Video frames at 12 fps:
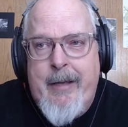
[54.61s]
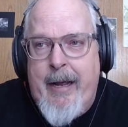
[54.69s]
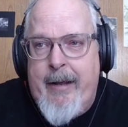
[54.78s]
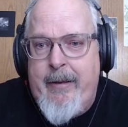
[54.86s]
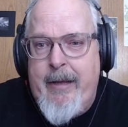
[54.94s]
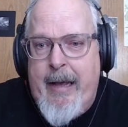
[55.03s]

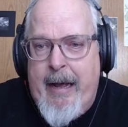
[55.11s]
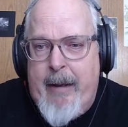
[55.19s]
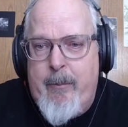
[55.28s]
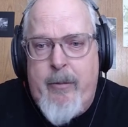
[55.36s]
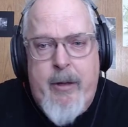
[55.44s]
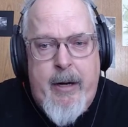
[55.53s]
And the
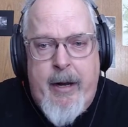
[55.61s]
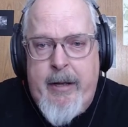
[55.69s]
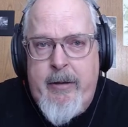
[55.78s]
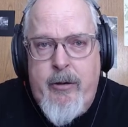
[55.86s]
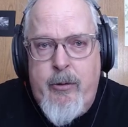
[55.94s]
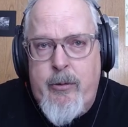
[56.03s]
app that I
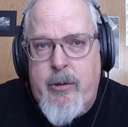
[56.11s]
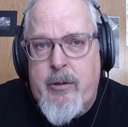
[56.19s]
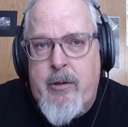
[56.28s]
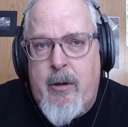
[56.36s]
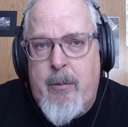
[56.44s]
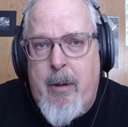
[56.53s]
use is
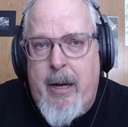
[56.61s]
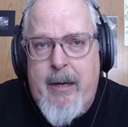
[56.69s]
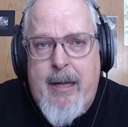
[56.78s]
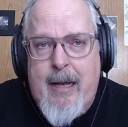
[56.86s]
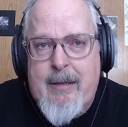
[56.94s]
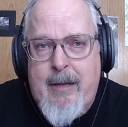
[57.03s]
called
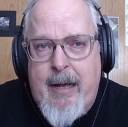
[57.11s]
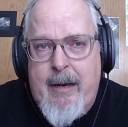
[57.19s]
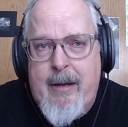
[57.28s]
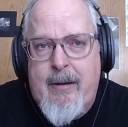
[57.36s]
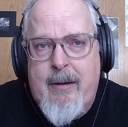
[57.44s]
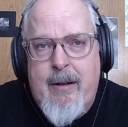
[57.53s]
Podcast
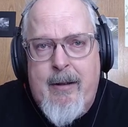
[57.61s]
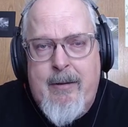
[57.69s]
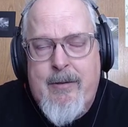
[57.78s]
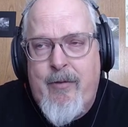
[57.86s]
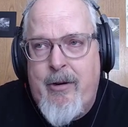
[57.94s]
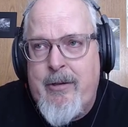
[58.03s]
Addict.
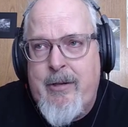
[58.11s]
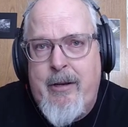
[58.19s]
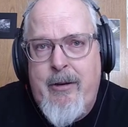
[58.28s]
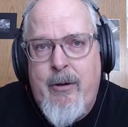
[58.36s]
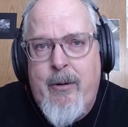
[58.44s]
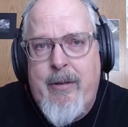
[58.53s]
As far as I
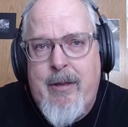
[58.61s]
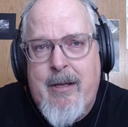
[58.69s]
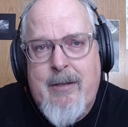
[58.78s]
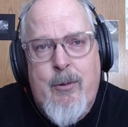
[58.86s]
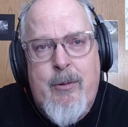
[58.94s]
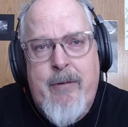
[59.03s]
know, I think
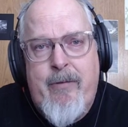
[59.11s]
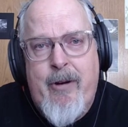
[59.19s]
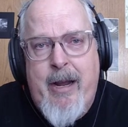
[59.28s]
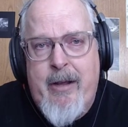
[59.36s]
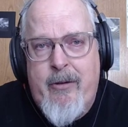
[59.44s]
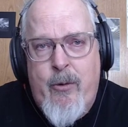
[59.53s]
it's only for
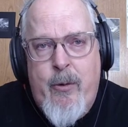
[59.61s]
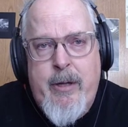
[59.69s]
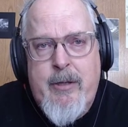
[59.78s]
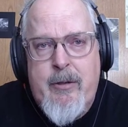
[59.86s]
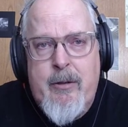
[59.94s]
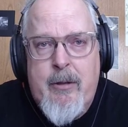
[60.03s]

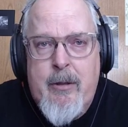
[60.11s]
Androids.